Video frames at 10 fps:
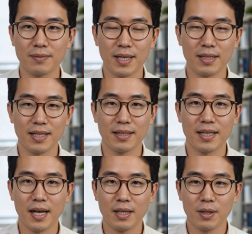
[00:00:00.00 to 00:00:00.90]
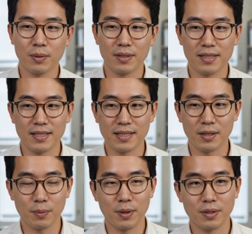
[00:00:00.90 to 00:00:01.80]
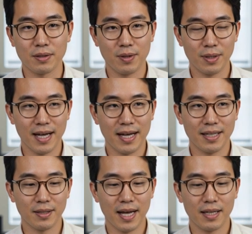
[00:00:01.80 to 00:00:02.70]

and yet Io is the single most volcanically